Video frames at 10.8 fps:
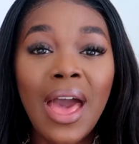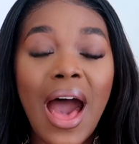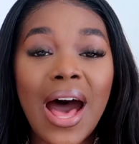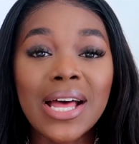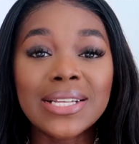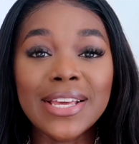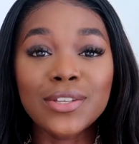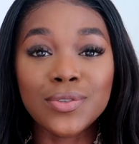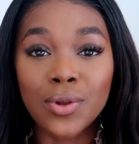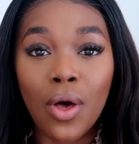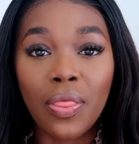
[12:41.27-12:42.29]
And it's
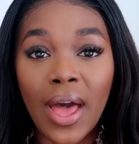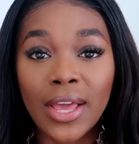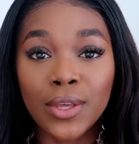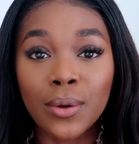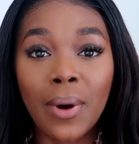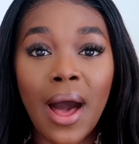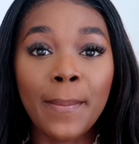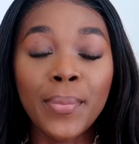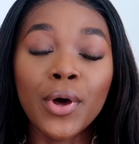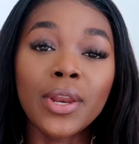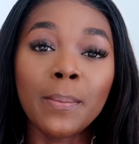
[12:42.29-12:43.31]
not that you are
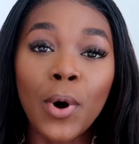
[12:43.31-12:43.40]
putting a